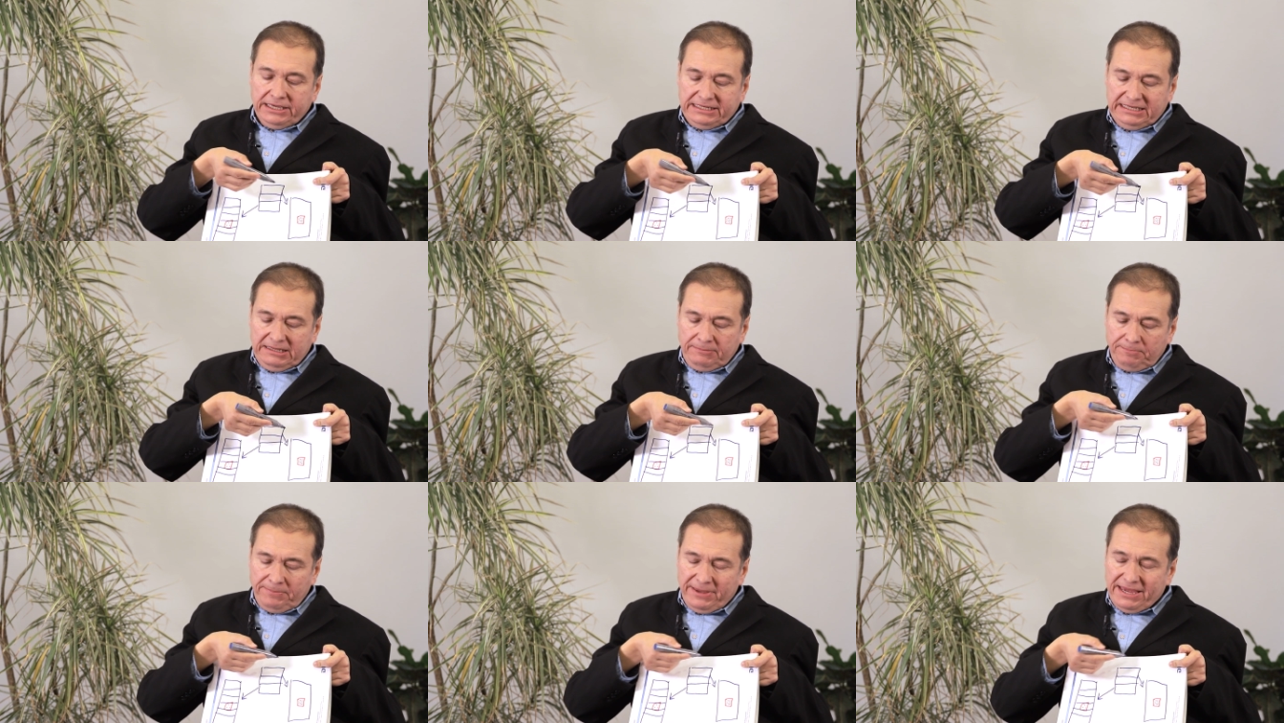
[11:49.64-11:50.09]

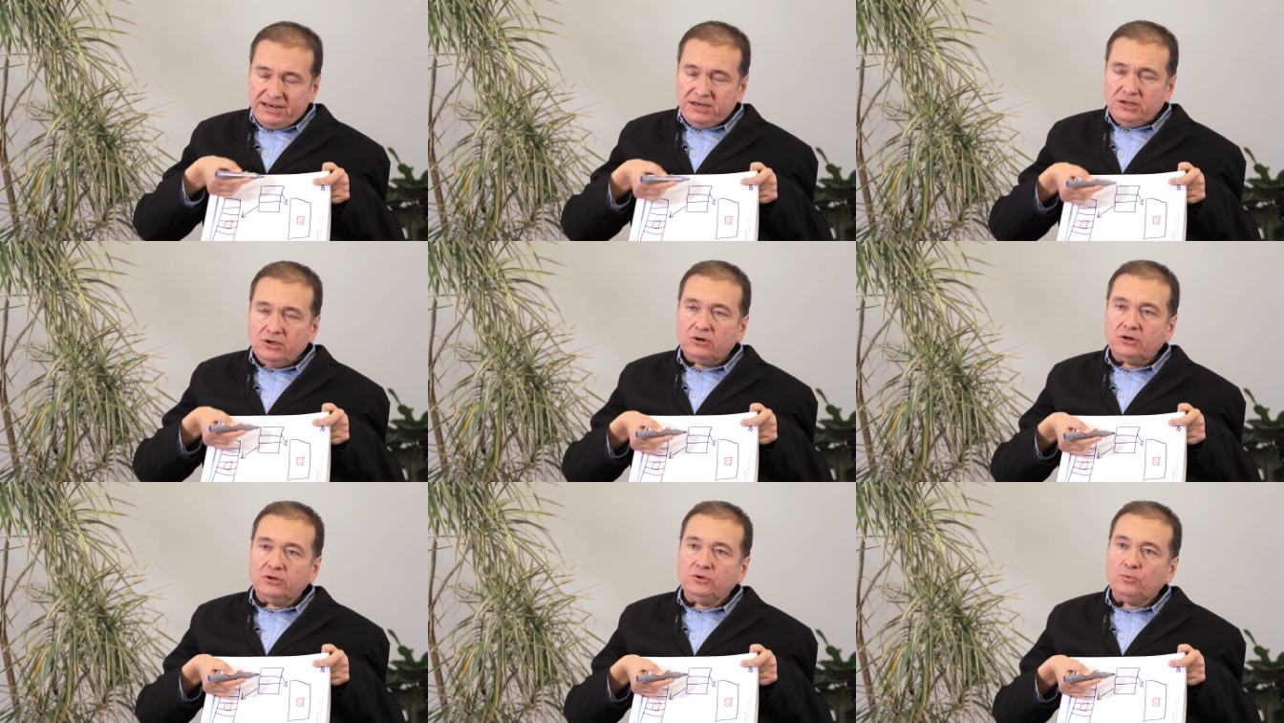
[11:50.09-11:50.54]

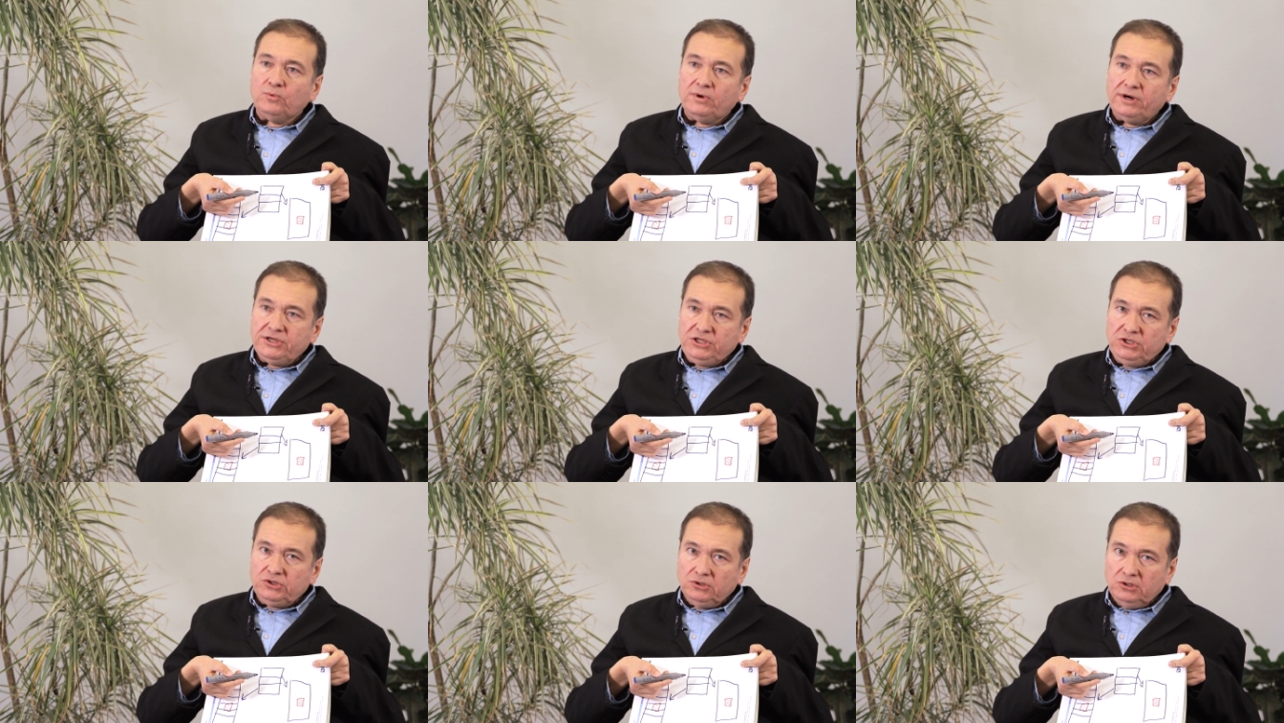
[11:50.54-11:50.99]
Depending on
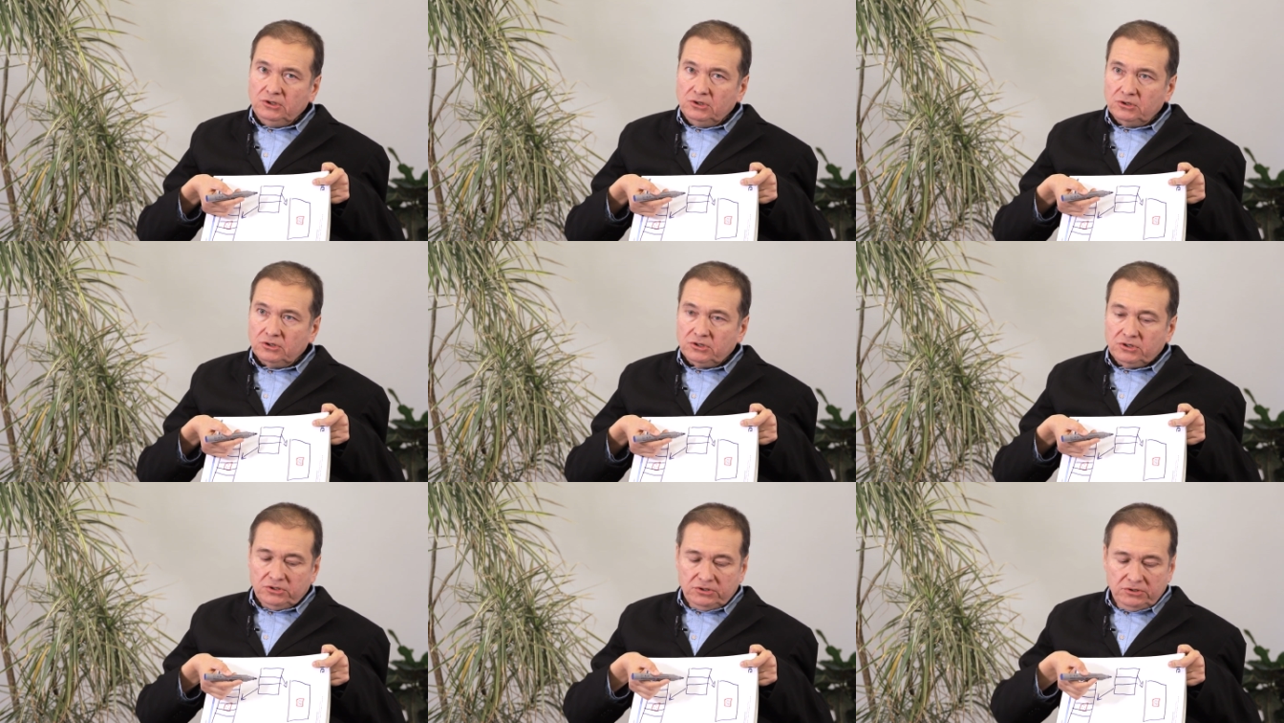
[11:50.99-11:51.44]
where you
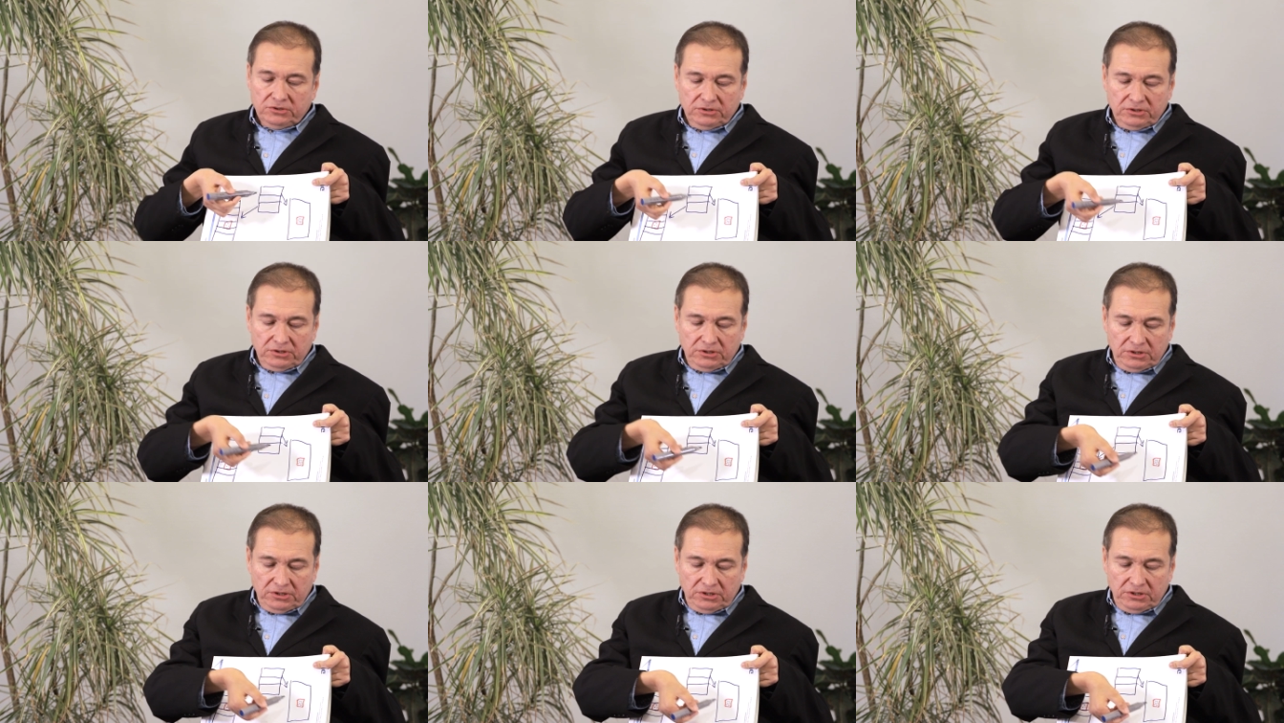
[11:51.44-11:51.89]
look,
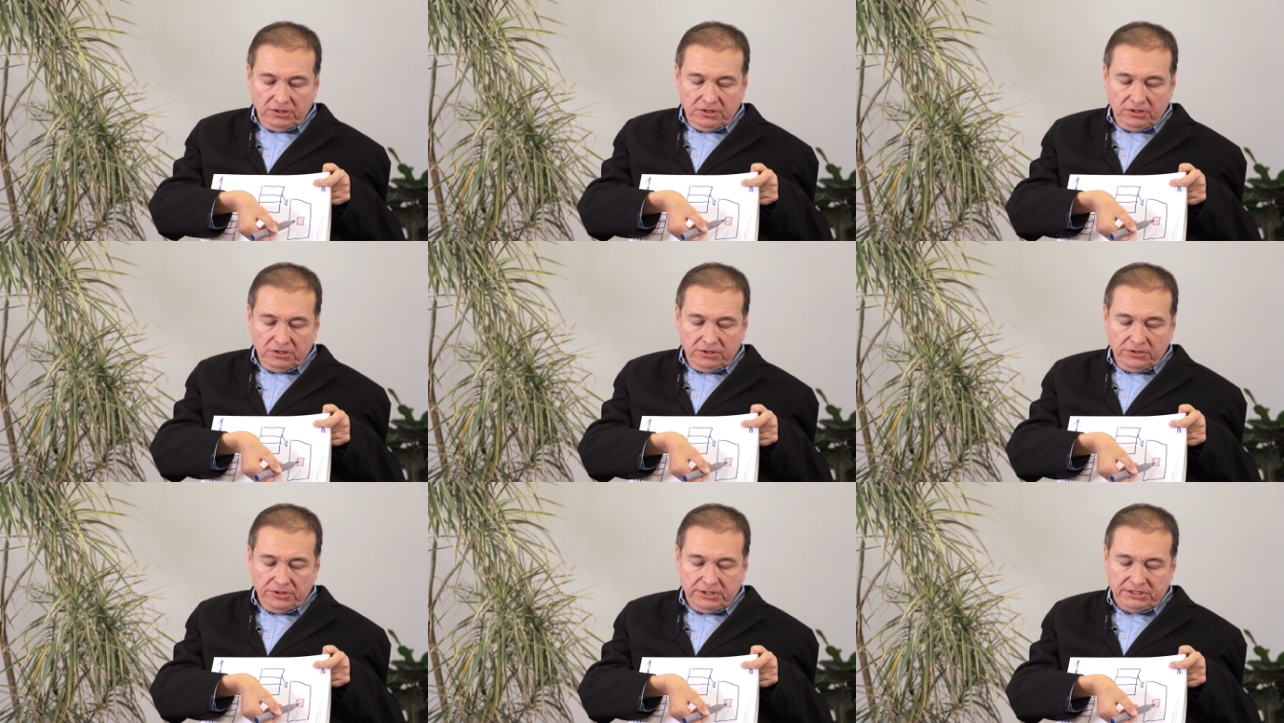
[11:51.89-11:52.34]

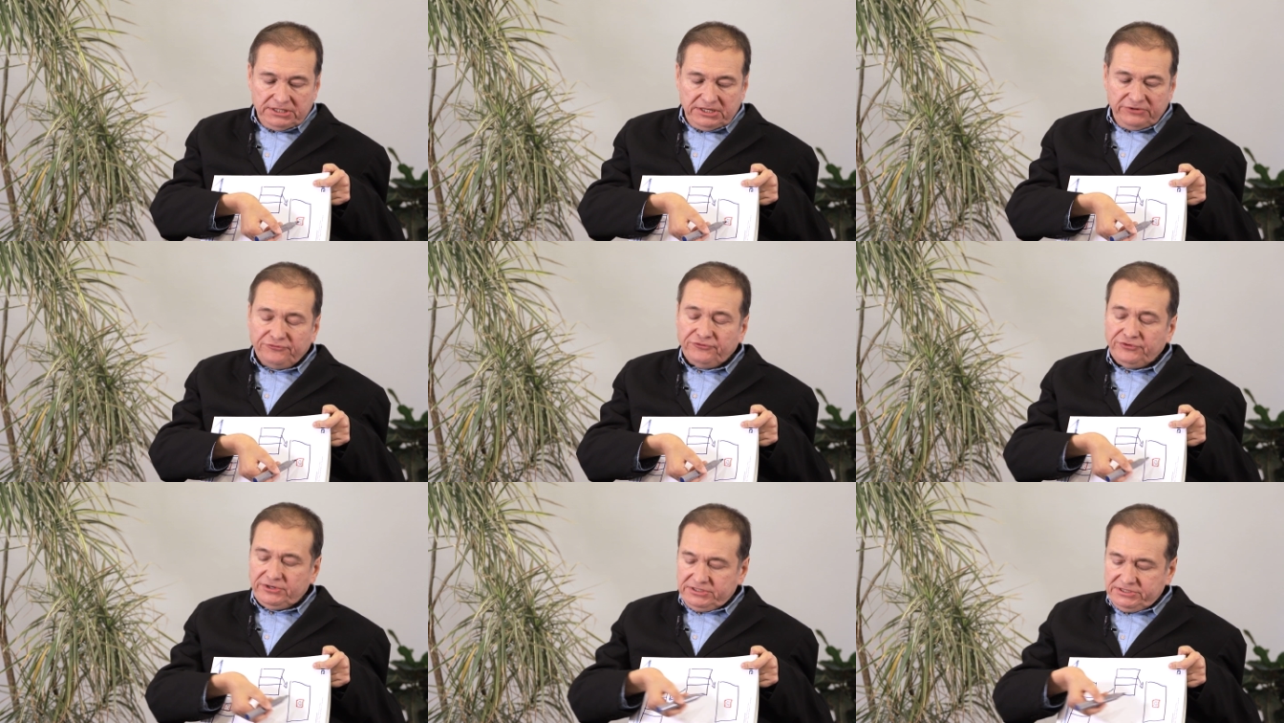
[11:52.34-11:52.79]
the
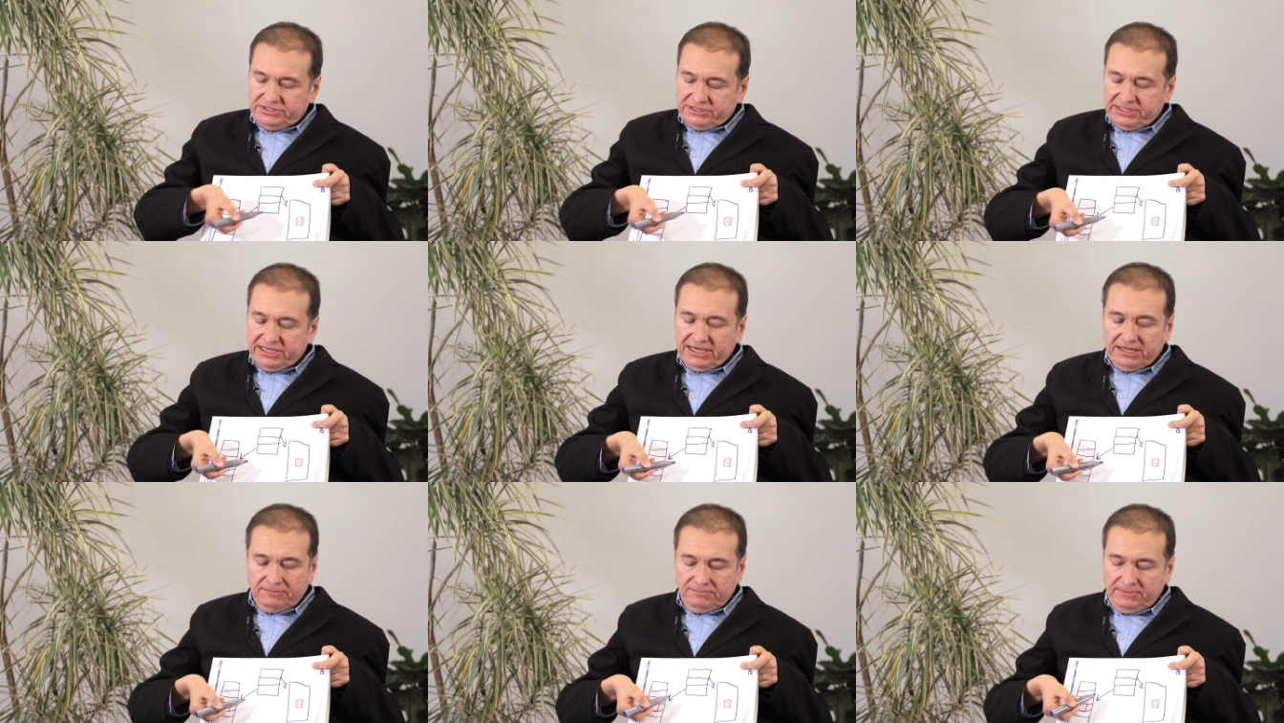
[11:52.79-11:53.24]
difference
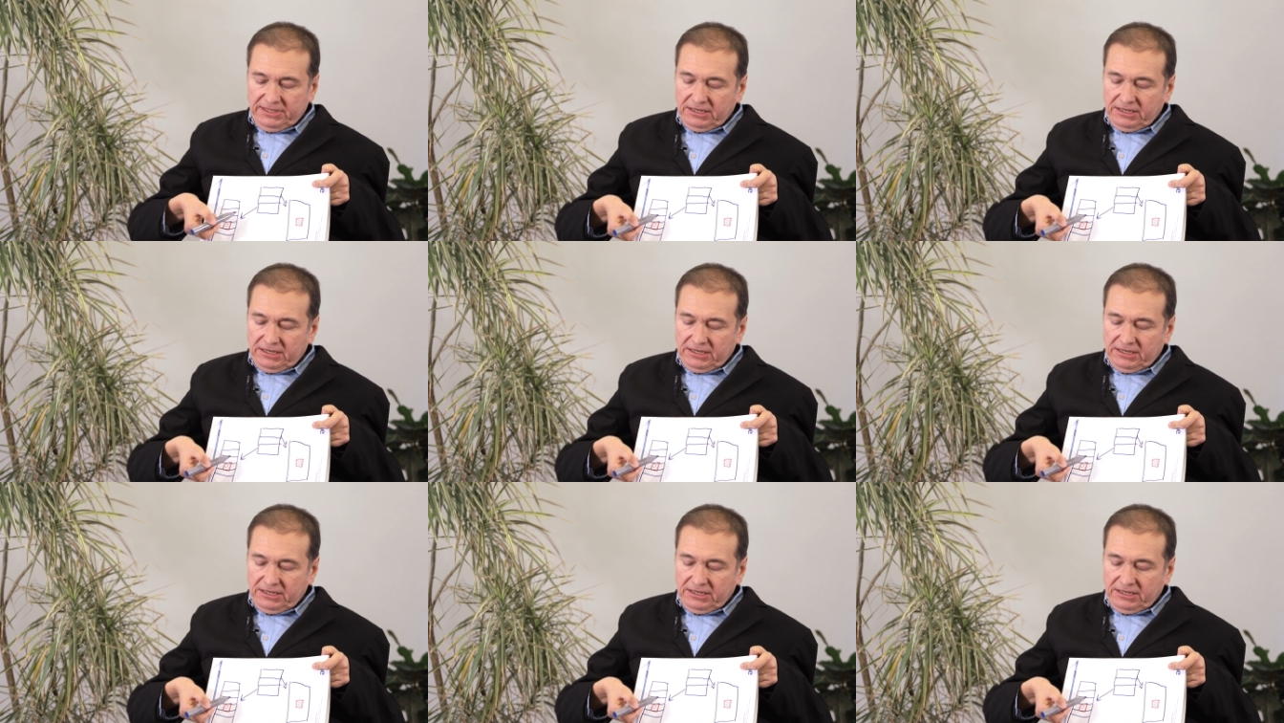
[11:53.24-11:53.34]
can